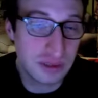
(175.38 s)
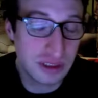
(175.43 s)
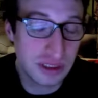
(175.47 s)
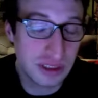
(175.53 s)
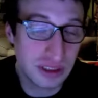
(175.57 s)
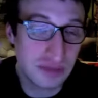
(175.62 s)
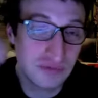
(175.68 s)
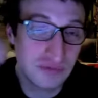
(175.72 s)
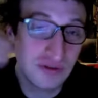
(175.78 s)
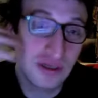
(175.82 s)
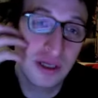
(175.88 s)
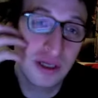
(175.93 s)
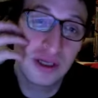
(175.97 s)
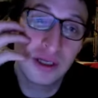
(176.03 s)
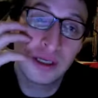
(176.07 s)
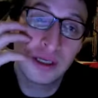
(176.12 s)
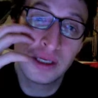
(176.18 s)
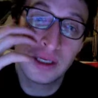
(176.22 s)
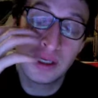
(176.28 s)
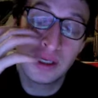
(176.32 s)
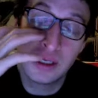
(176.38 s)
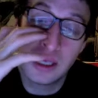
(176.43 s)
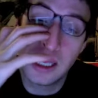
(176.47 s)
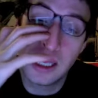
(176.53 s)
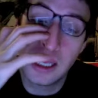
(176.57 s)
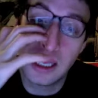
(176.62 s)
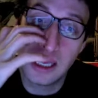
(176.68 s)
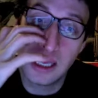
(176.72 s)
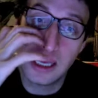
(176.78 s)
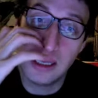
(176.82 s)
chief.
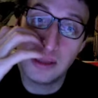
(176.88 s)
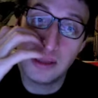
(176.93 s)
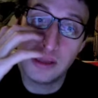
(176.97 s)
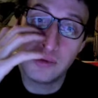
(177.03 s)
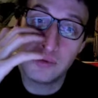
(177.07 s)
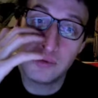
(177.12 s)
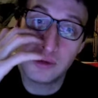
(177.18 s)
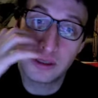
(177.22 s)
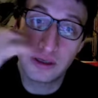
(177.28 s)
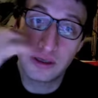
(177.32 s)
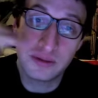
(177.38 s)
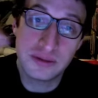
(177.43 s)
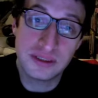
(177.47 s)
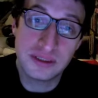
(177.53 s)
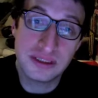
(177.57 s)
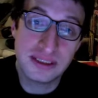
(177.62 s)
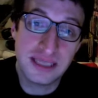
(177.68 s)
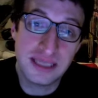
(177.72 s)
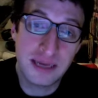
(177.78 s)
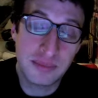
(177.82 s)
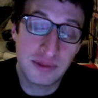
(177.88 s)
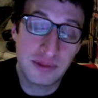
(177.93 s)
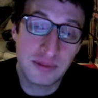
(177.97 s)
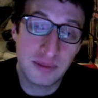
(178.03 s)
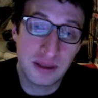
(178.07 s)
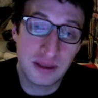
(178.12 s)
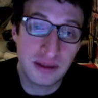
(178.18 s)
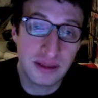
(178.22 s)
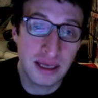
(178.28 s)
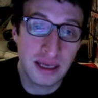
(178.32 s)
And they really go into depth
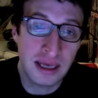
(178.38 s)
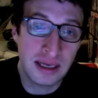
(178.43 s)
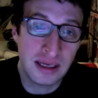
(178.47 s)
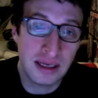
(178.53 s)
about that,